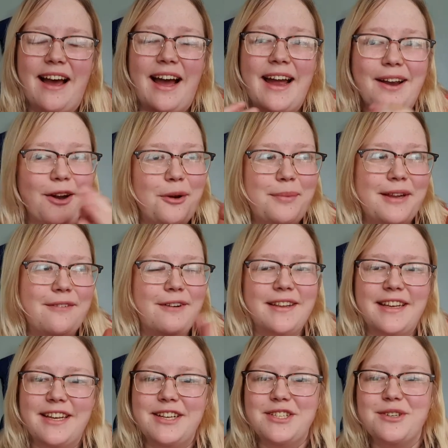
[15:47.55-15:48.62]
I hope he
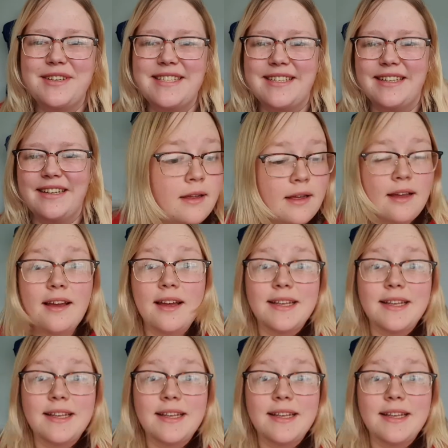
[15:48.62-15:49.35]
really enjoys it.